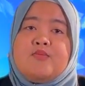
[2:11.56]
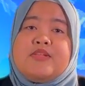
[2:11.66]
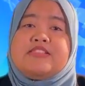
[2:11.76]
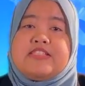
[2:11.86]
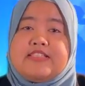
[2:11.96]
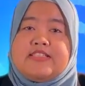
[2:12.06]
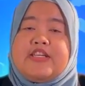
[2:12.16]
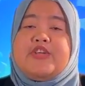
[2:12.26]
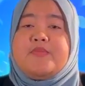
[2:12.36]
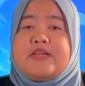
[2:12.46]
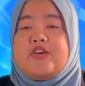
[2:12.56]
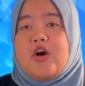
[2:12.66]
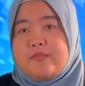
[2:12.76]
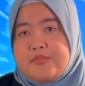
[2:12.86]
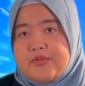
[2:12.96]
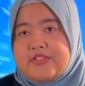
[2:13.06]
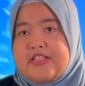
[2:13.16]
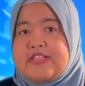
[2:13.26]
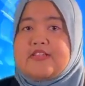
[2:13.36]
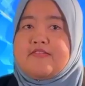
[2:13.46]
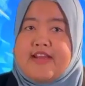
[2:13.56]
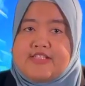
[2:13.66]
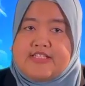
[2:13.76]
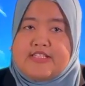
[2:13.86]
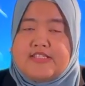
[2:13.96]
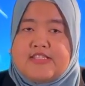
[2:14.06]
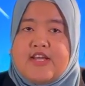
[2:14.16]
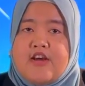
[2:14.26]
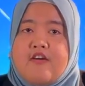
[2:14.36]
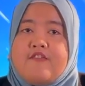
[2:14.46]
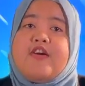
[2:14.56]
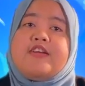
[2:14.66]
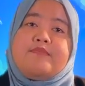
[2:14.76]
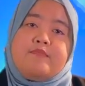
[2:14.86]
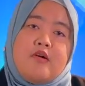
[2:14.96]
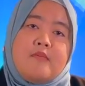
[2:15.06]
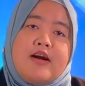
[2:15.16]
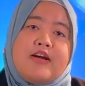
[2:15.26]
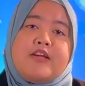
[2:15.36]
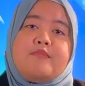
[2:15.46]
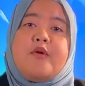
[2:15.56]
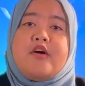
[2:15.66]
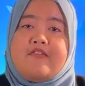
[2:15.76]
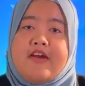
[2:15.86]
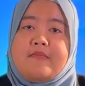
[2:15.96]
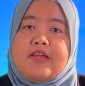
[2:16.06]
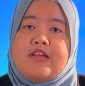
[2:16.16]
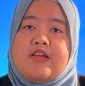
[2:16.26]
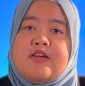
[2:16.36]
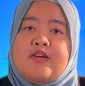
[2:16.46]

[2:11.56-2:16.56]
which is human-computer interactions for diploma in programming,